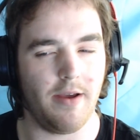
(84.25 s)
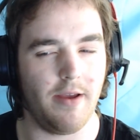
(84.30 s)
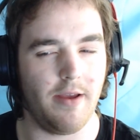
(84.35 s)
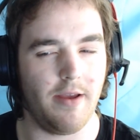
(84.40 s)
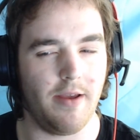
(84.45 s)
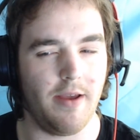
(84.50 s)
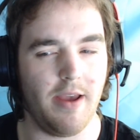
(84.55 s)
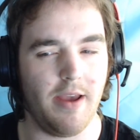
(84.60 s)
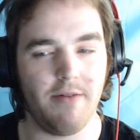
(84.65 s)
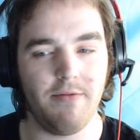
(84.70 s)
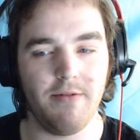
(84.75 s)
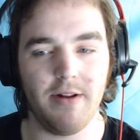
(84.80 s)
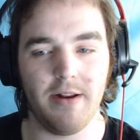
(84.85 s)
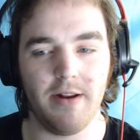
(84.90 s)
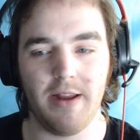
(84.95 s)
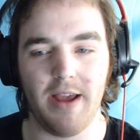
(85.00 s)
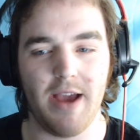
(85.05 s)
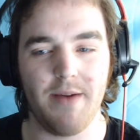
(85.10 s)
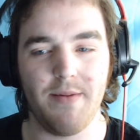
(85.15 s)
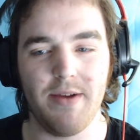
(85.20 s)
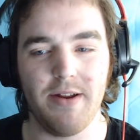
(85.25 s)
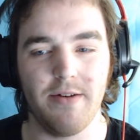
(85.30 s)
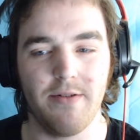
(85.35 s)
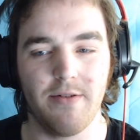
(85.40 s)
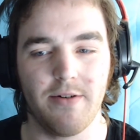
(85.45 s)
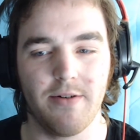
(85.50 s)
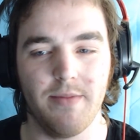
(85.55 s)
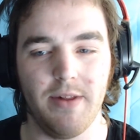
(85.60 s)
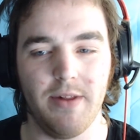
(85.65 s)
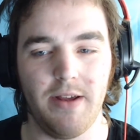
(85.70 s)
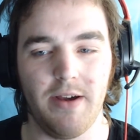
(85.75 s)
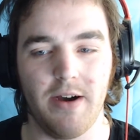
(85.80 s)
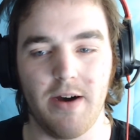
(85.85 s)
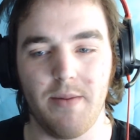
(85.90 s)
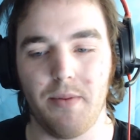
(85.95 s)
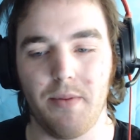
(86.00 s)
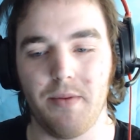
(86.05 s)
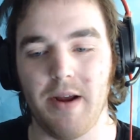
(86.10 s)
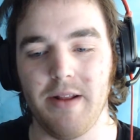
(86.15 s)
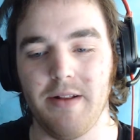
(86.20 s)
it will allow me to normally
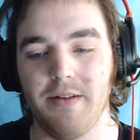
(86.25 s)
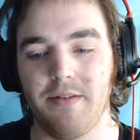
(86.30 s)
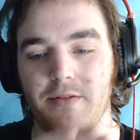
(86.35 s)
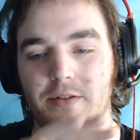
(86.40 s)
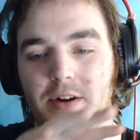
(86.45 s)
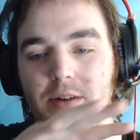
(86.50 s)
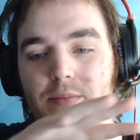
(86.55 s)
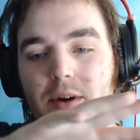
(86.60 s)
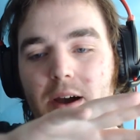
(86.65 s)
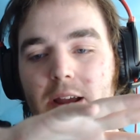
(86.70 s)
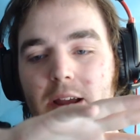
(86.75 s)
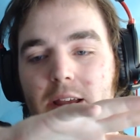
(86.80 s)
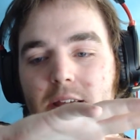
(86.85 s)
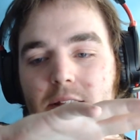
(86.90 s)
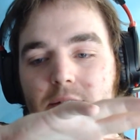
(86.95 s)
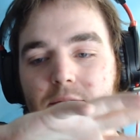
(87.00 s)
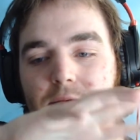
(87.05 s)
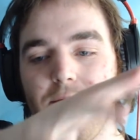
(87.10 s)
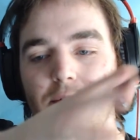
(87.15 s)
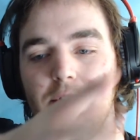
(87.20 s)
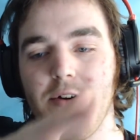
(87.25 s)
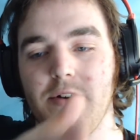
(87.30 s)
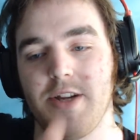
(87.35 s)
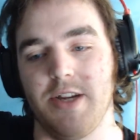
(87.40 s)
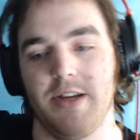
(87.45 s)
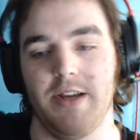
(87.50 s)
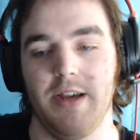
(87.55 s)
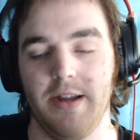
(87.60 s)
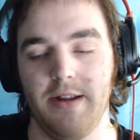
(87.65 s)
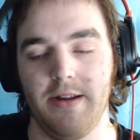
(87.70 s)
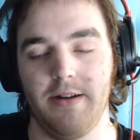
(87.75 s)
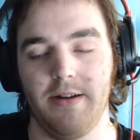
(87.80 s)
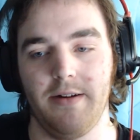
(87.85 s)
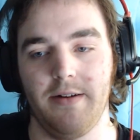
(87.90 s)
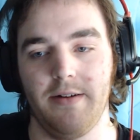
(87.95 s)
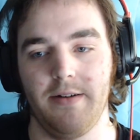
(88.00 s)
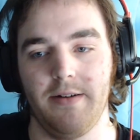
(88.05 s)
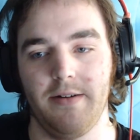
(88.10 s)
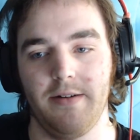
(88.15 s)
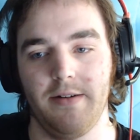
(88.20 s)
operate the screen by inverting it,
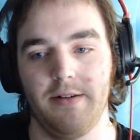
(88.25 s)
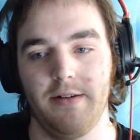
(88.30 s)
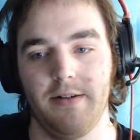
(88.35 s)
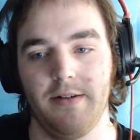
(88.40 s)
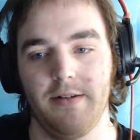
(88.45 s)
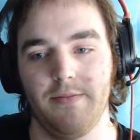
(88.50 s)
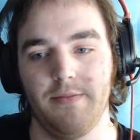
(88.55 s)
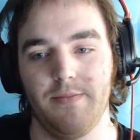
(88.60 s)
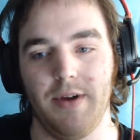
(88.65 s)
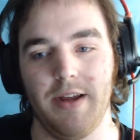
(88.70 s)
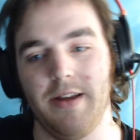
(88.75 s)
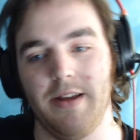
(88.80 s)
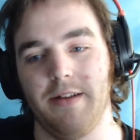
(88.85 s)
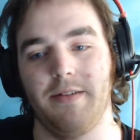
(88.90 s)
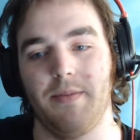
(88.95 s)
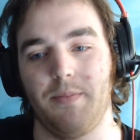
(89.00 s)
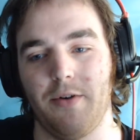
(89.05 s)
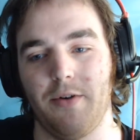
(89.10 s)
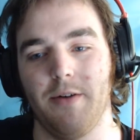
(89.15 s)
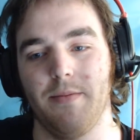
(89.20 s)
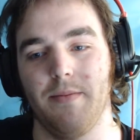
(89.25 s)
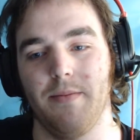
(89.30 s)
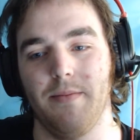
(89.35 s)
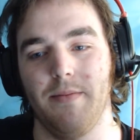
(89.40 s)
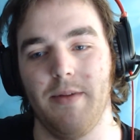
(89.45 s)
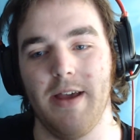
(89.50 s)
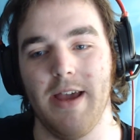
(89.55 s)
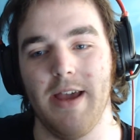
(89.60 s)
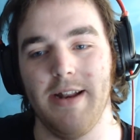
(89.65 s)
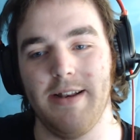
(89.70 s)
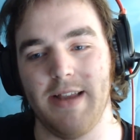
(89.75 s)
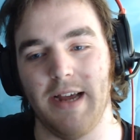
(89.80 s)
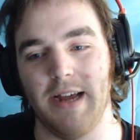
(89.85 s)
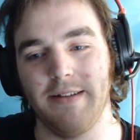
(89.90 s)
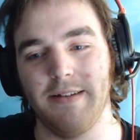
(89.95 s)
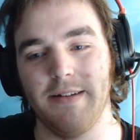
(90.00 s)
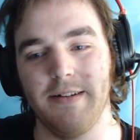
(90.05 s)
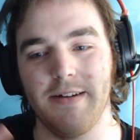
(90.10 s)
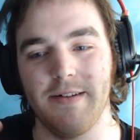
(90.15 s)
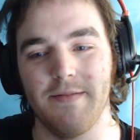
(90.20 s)
but here's the problem: it
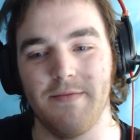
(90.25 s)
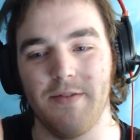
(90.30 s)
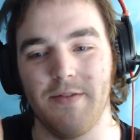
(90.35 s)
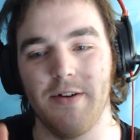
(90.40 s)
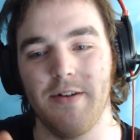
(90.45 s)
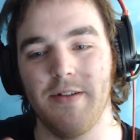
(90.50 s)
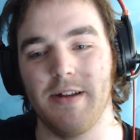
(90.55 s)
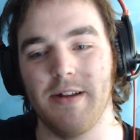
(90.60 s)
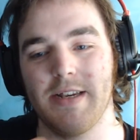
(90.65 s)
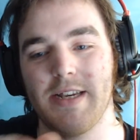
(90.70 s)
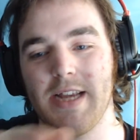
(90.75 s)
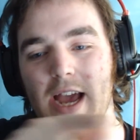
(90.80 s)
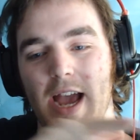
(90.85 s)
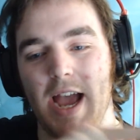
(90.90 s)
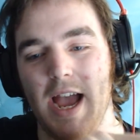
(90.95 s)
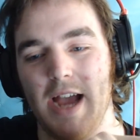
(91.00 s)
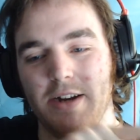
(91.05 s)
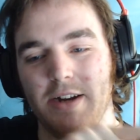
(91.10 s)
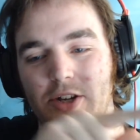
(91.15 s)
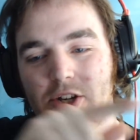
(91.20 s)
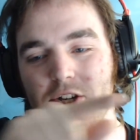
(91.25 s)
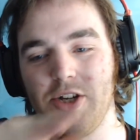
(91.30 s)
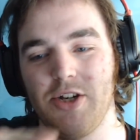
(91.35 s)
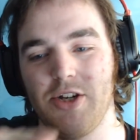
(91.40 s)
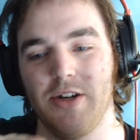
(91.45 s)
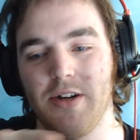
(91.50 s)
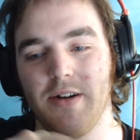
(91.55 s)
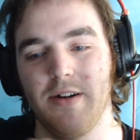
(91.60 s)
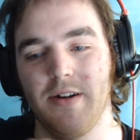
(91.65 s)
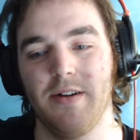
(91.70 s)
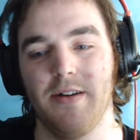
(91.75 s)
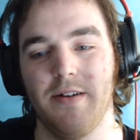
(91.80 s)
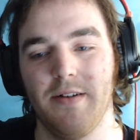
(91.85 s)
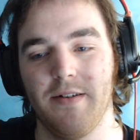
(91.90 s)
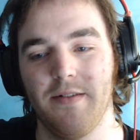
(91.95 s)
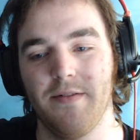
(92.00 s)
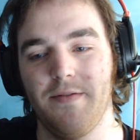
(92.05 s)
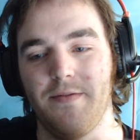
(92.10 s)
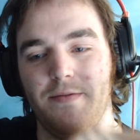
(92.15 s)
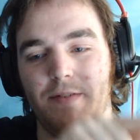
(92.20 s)
doesn't invert the touch
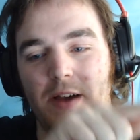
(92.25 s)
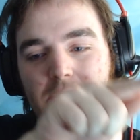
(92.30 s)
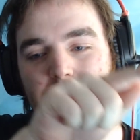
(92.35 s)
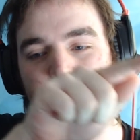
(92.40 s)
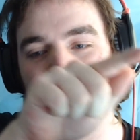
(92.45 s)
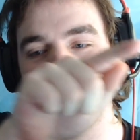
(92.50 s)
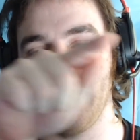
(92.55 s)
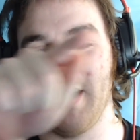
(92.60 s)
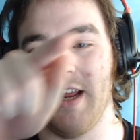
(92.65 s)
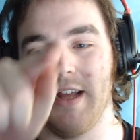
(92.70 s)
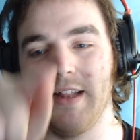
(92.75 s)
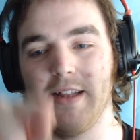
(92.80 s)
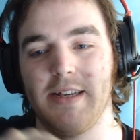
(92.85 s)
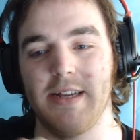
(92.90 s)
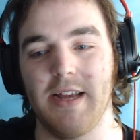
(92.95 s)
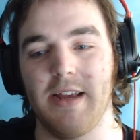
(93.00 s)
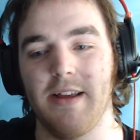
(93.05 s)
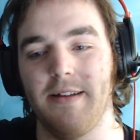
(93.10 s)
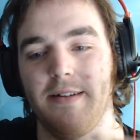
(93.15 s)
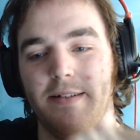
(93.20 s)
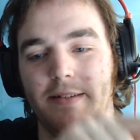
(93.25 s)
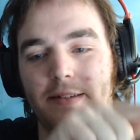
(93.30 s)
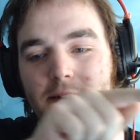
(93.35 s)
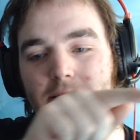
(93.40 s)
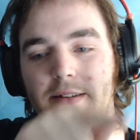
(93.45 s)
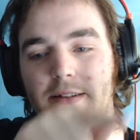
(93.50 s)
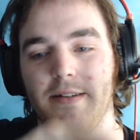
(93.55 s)
functionalities.